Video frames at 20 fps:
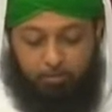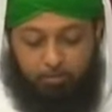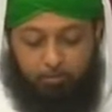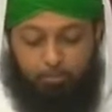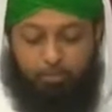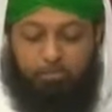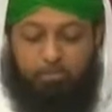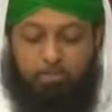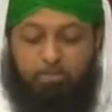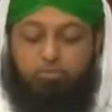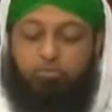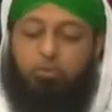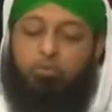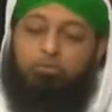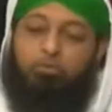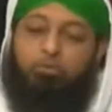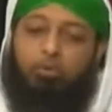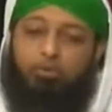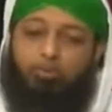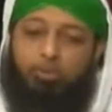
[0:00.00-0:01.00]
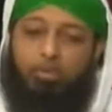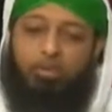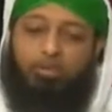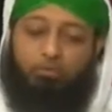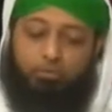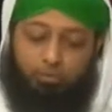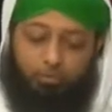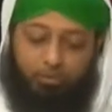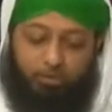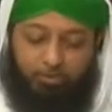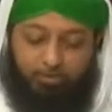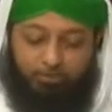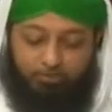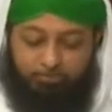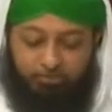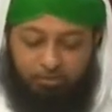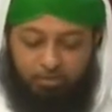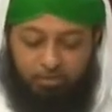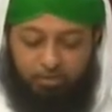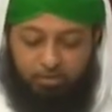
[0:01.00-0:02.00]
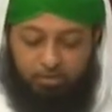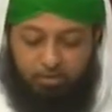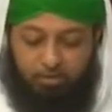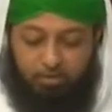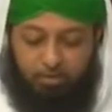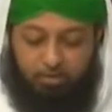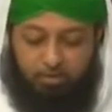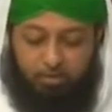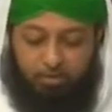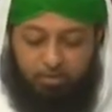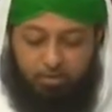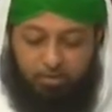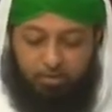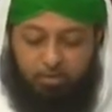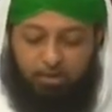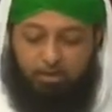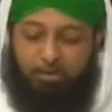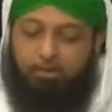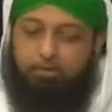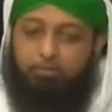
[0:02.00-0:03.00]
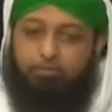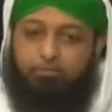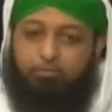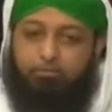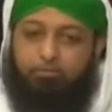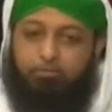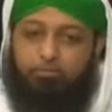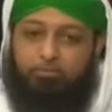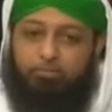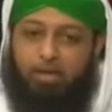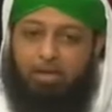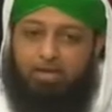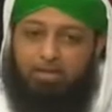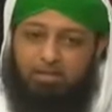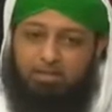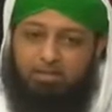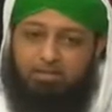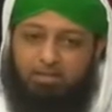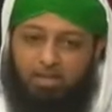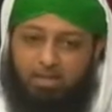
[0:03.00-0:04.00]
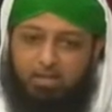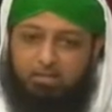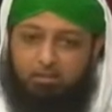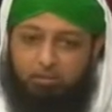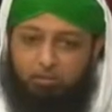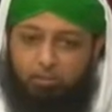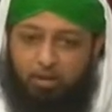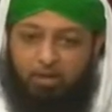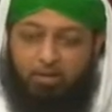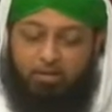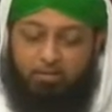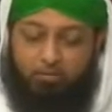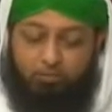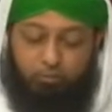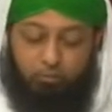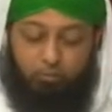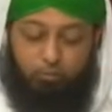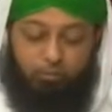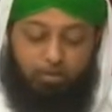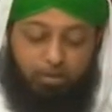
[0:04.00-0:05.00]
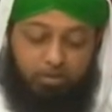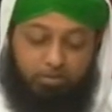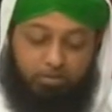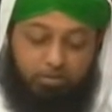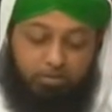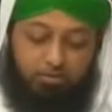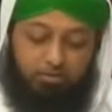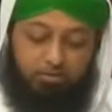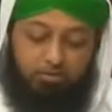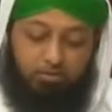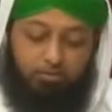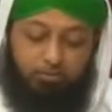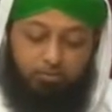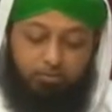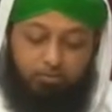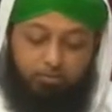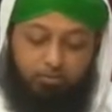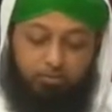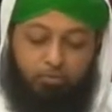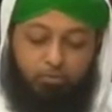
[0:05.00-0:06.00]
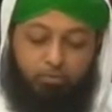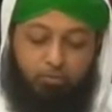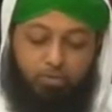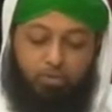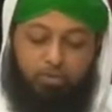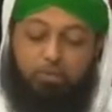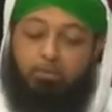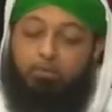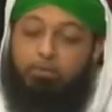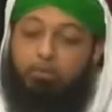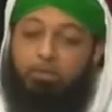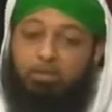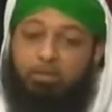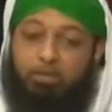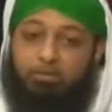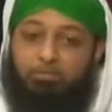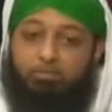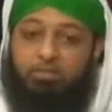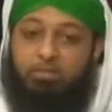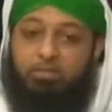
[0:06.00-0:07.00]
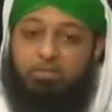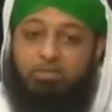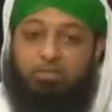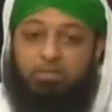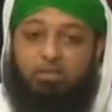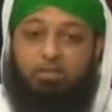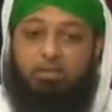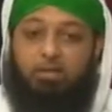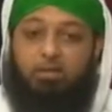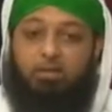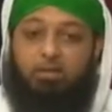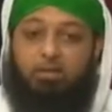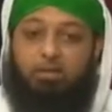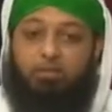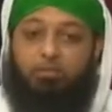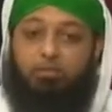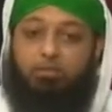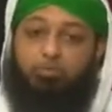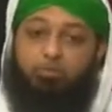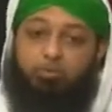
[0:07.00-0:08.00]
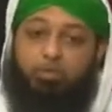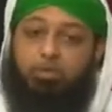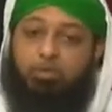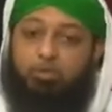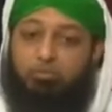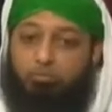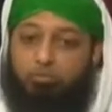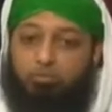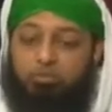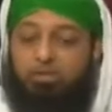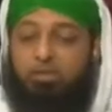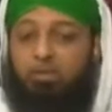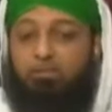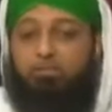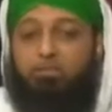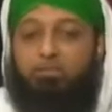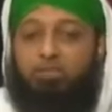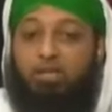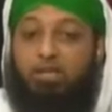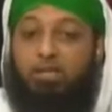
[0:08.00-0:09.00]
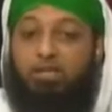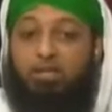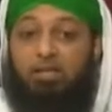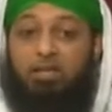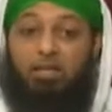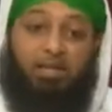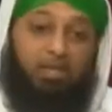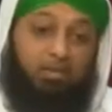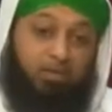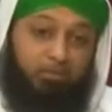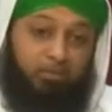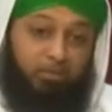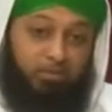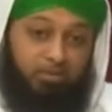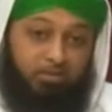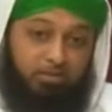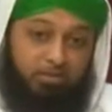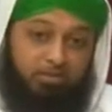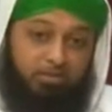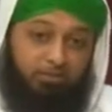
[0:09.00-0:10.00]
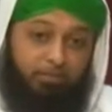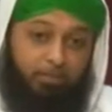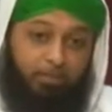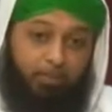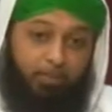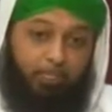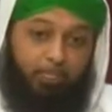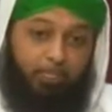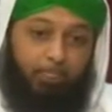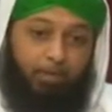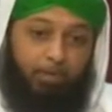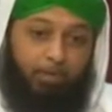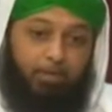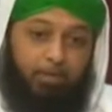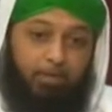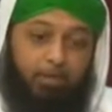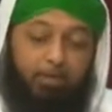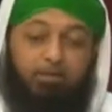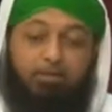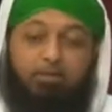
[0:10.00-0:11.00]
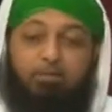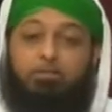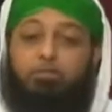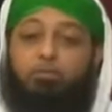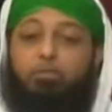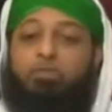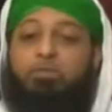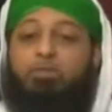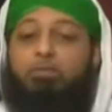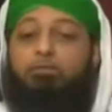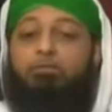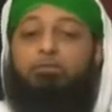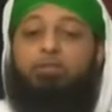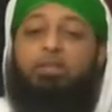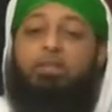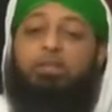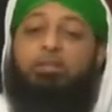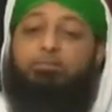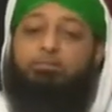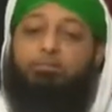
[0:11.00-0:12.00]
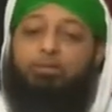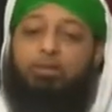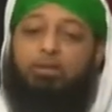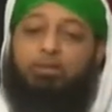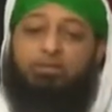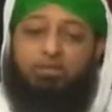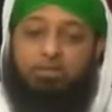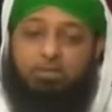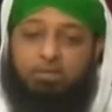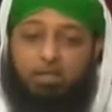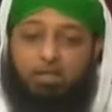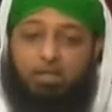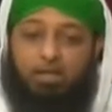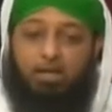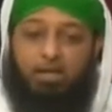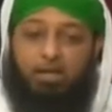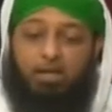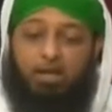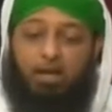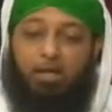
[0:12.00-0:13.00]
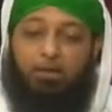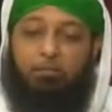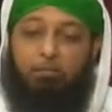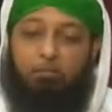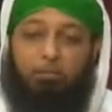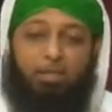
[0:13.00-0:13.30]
Badr is also a place where an intense battle took place between the believers, between the Muslims and their enemies. And this was the very first and